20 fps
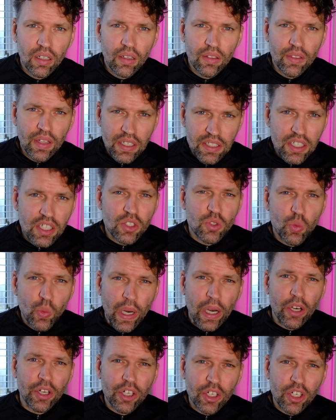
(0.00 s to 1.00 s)
This is
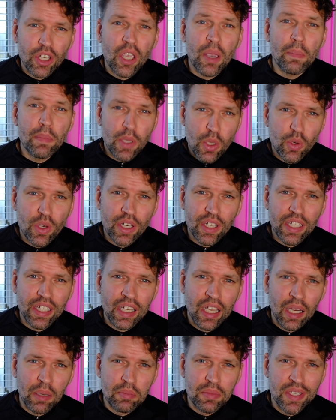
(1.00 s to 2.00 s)
where your community
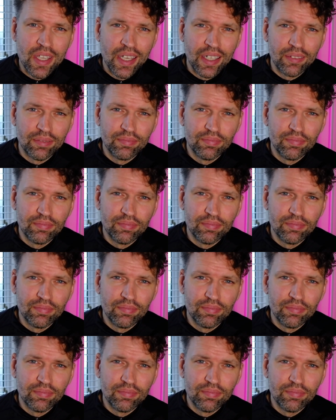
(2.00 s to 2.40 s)
comes in.